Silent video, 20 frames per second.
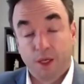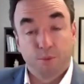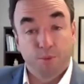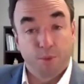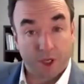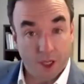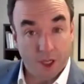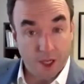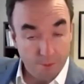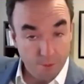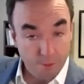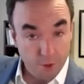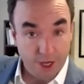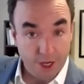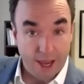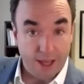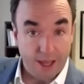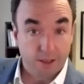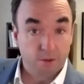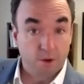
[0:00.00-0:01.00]
But come
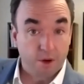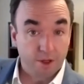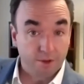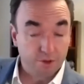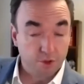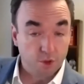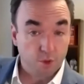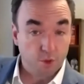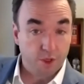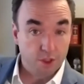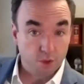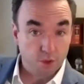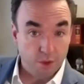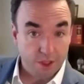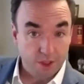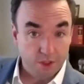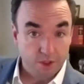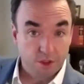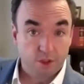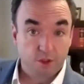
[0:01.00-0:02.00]
January of
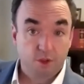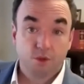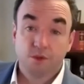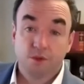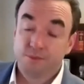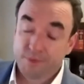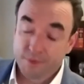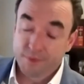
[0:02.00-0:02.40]
2022,